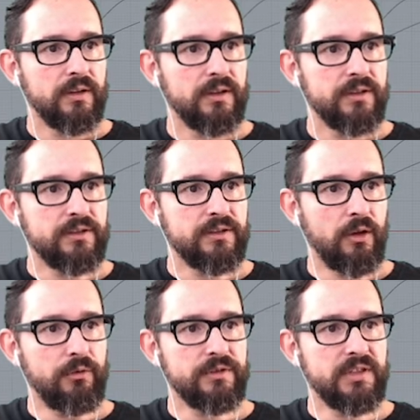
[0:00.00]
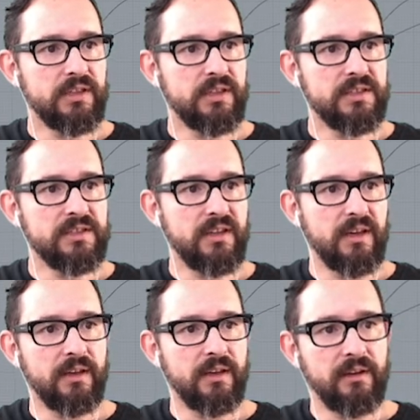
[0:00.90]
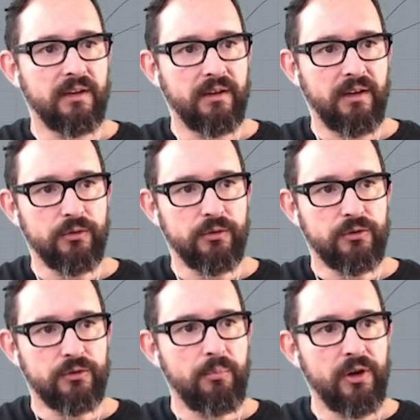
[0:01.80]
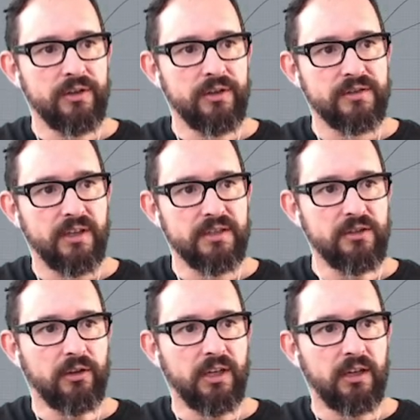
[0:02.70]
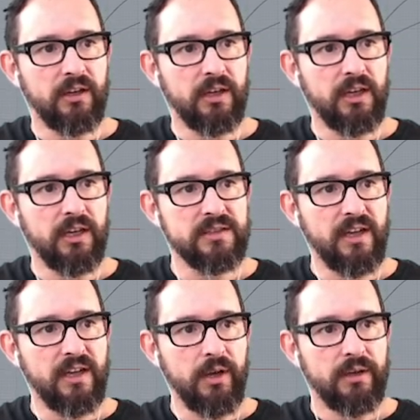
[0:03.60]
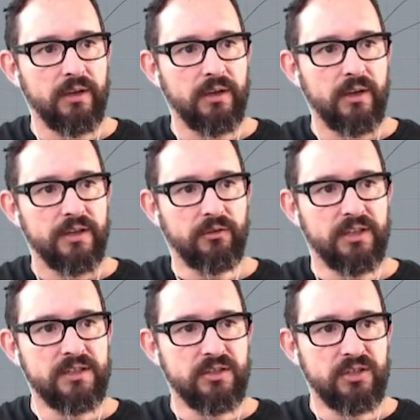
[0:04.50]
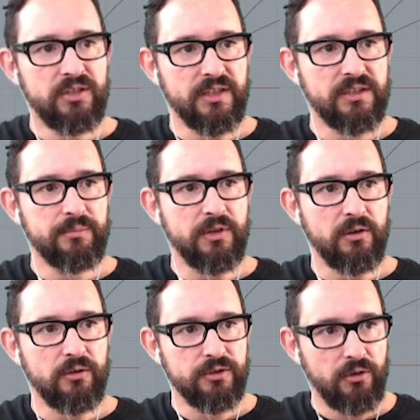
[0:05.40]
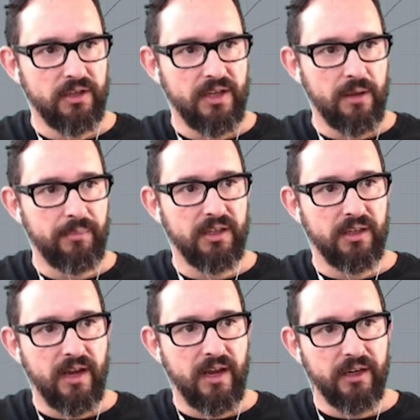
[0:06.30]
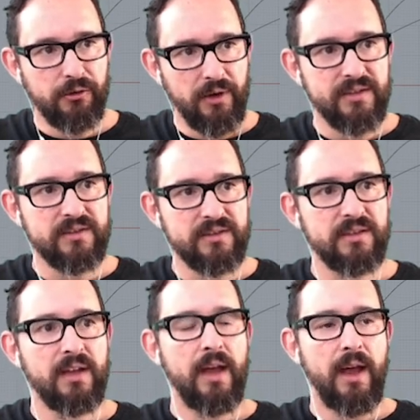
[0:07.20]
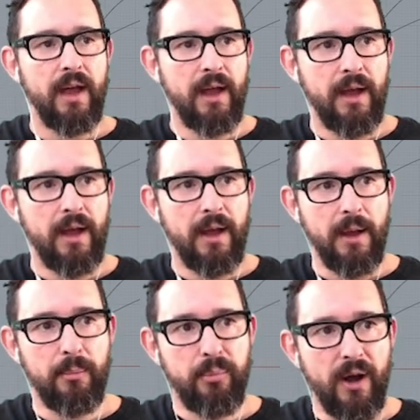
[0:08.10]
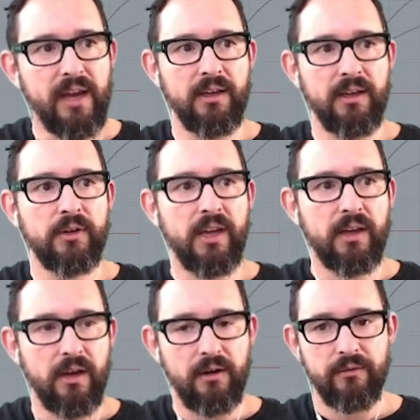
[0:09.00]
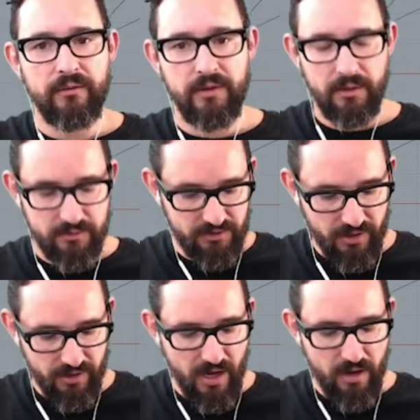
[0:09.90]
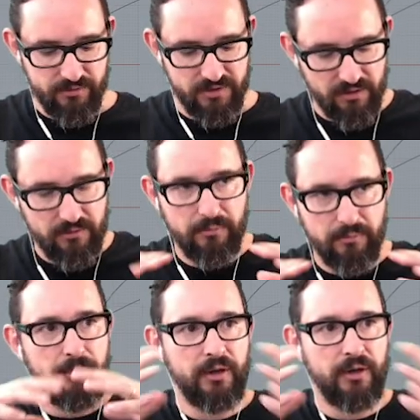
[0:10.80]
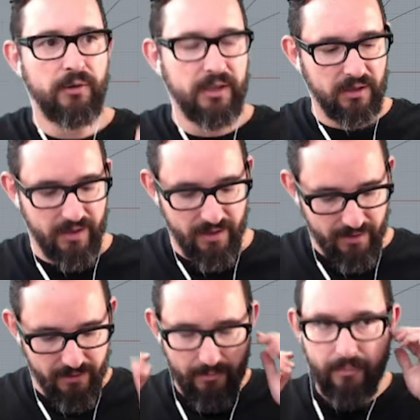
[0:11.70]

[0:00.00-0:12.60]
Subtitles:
So you see this is the control points. It's not the kink is that one. So this just keeps on controlling that, but it creates a break into that curve. So it allows it to create a